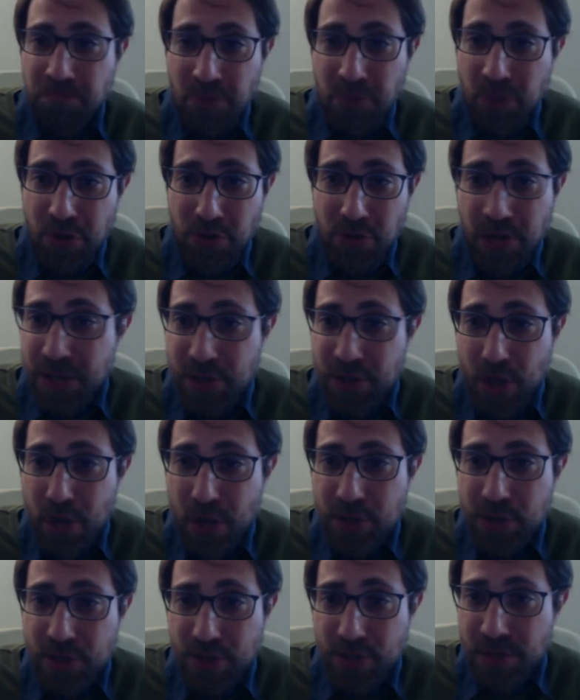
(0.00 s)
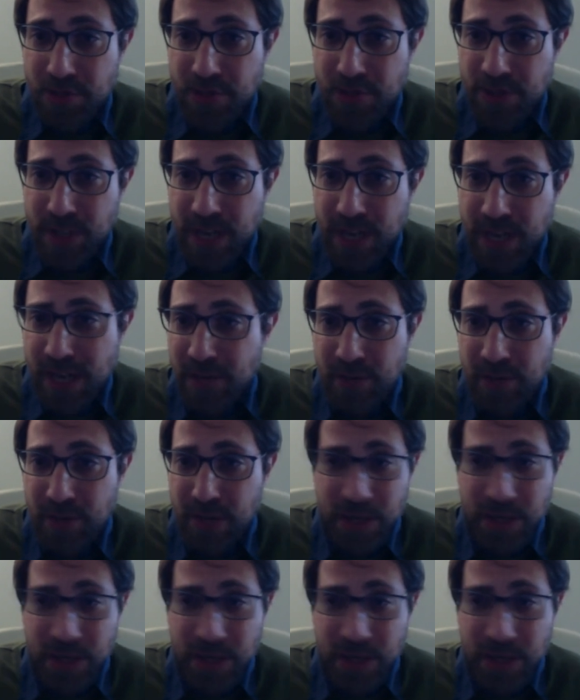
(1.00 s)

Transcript: you know a doctor some kind of